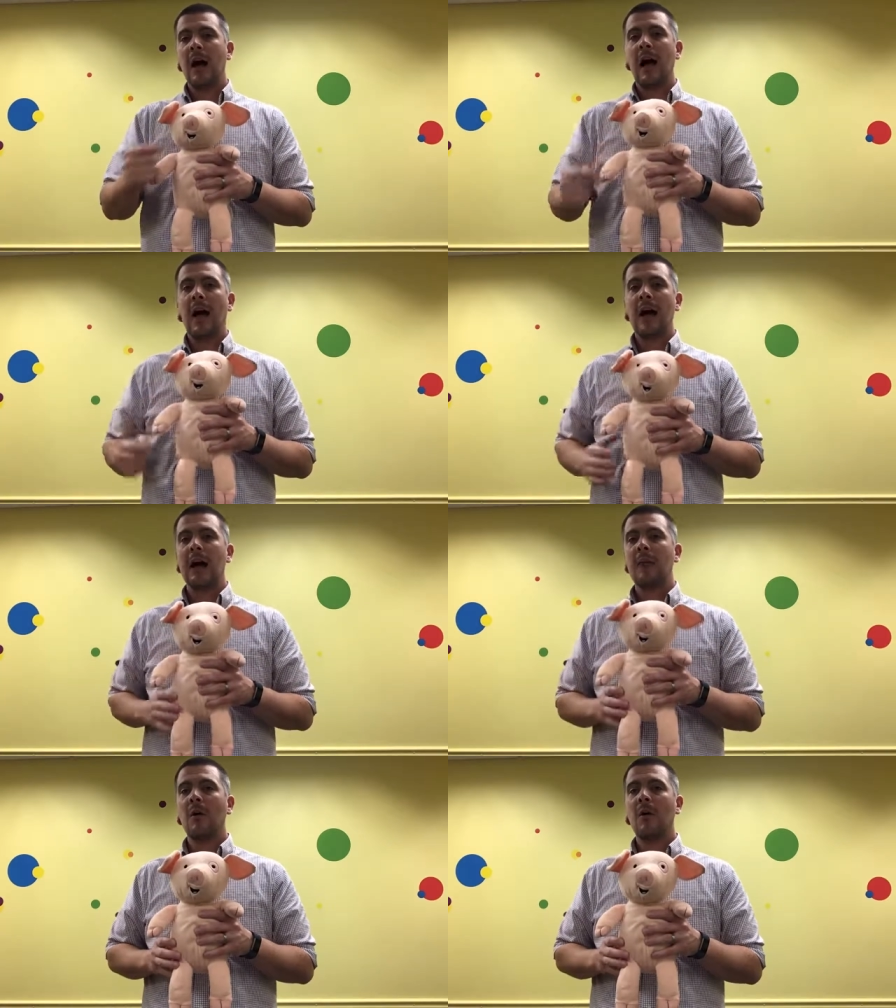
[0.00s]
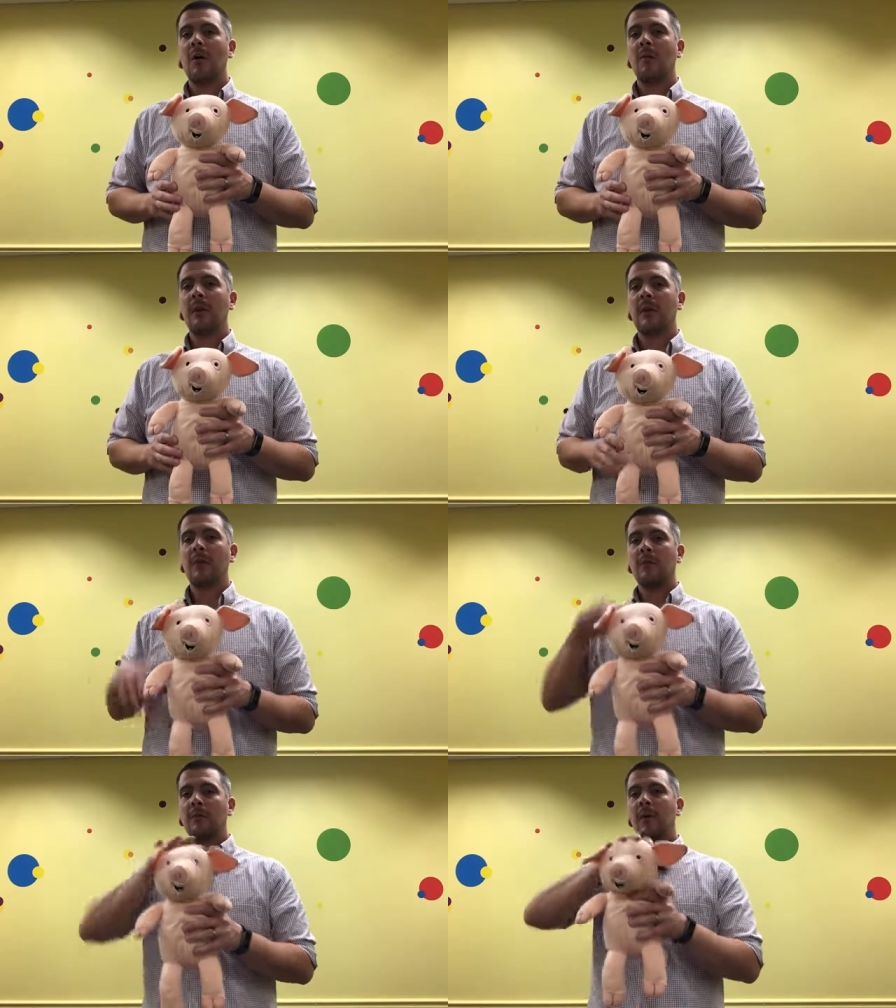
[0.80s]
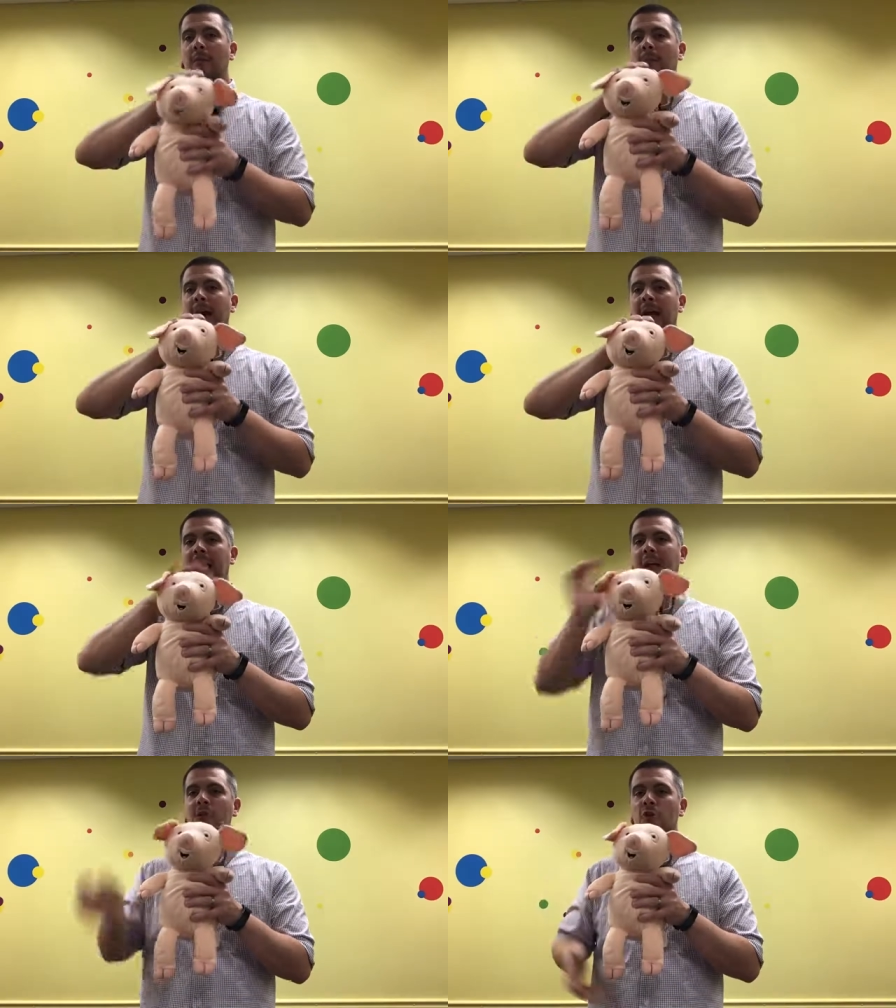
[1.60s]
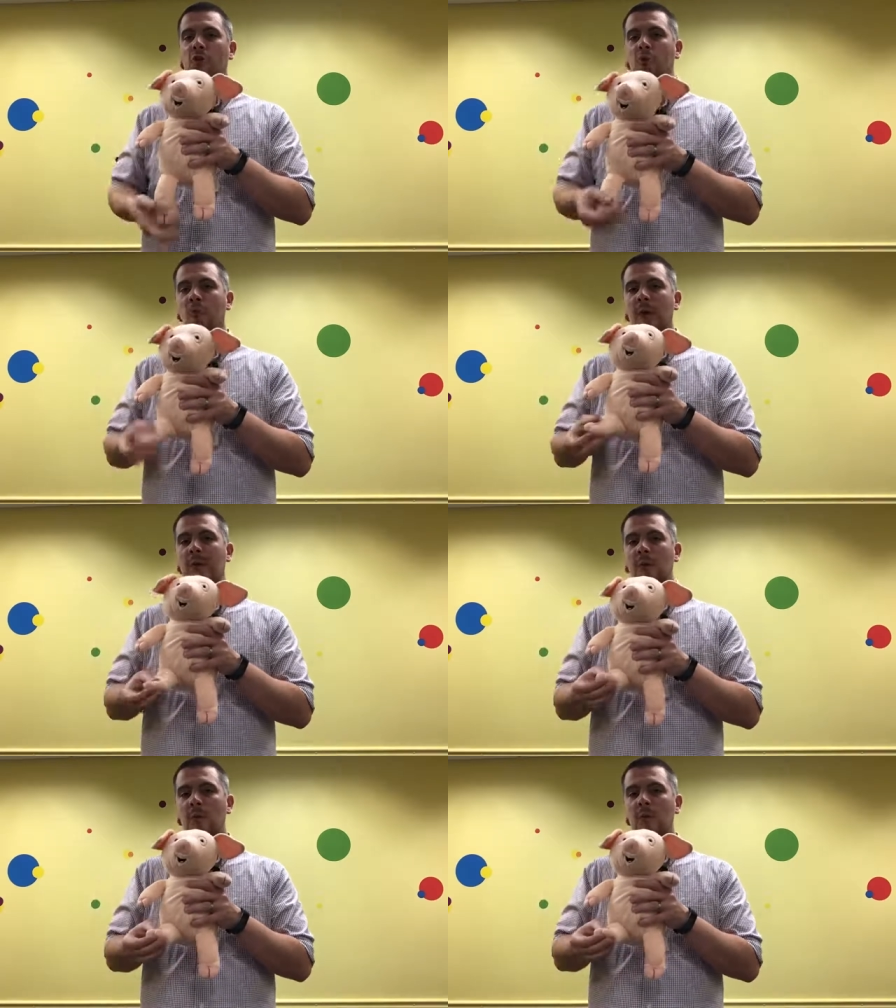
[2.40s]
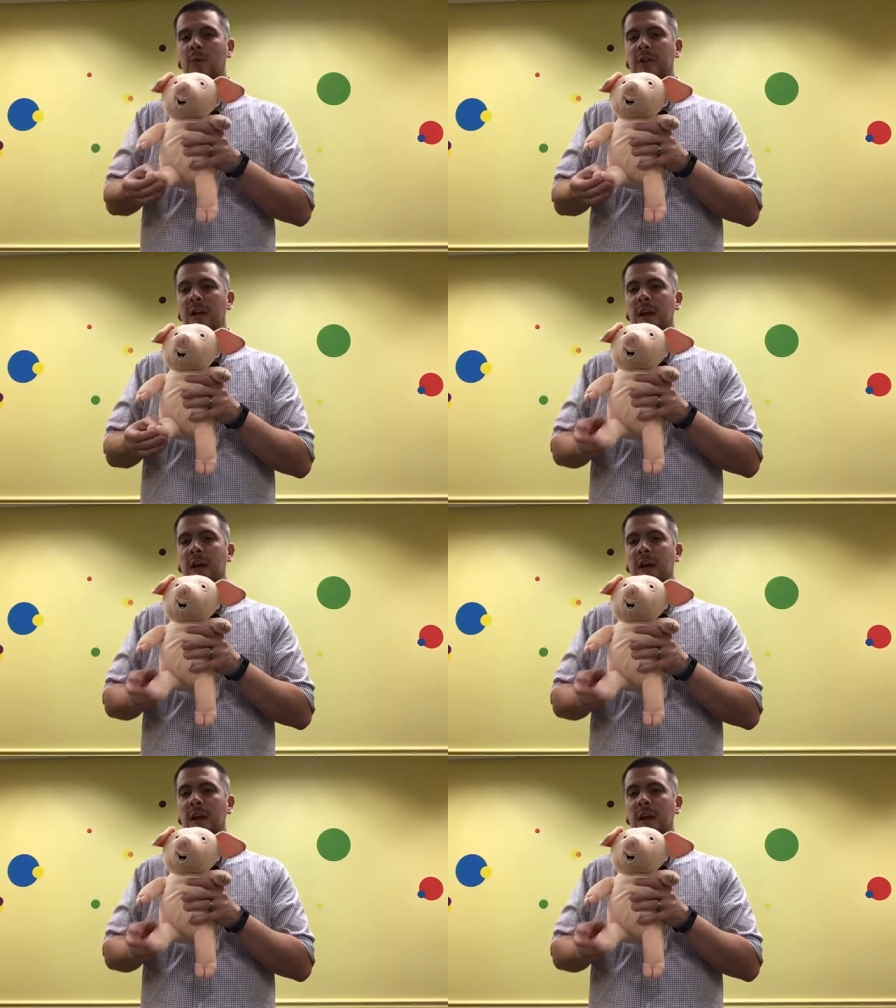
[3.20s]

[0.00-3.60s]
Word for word: I'm all pink from my head to my toes.